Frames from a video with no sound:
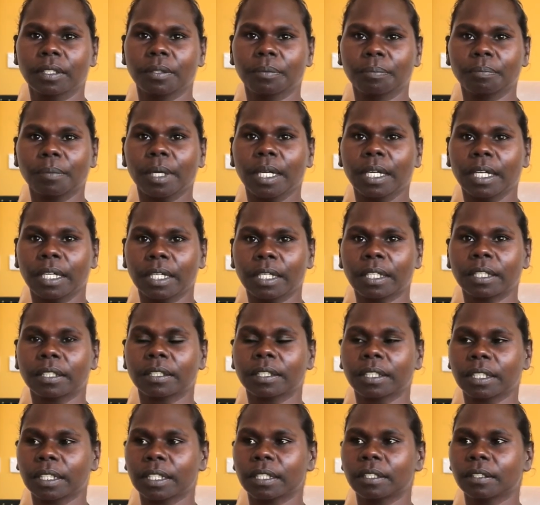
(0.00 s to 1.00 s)
my
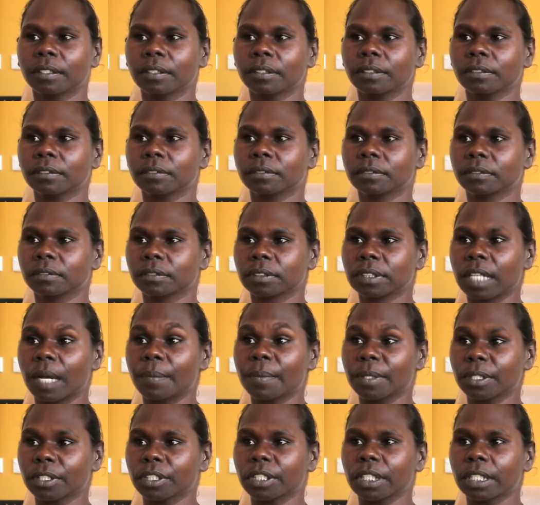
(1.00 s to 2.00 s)
health, and
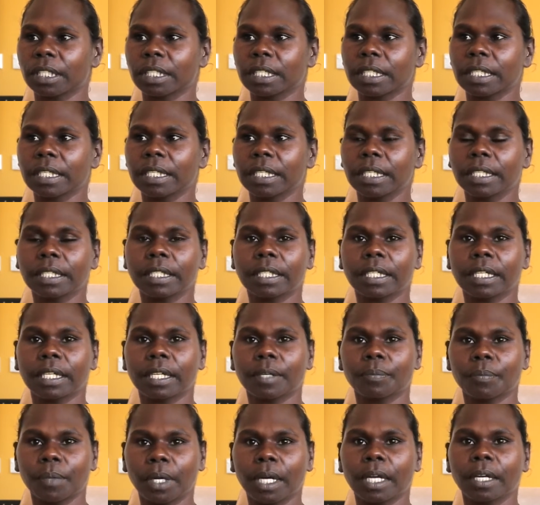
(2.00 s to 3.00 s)
coming to the clinic,
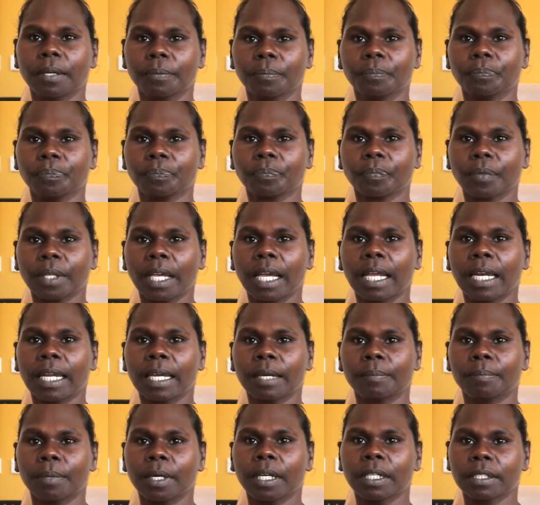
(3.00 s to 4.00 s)
getting my L
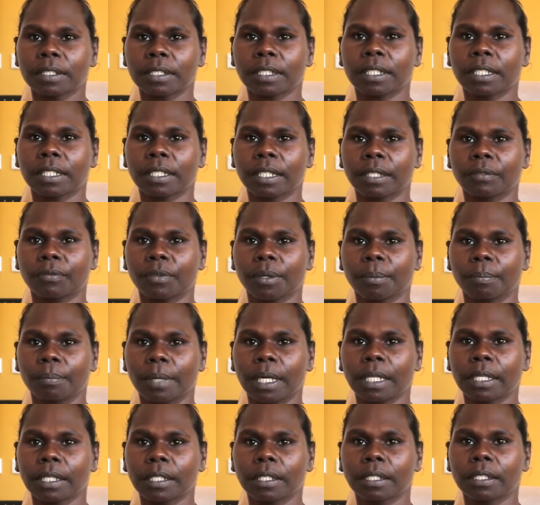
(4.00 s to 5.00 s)
A Bicillin every
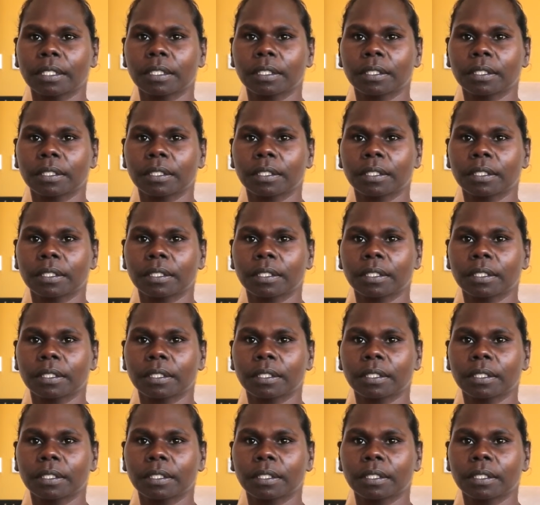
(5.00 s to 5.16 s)
month,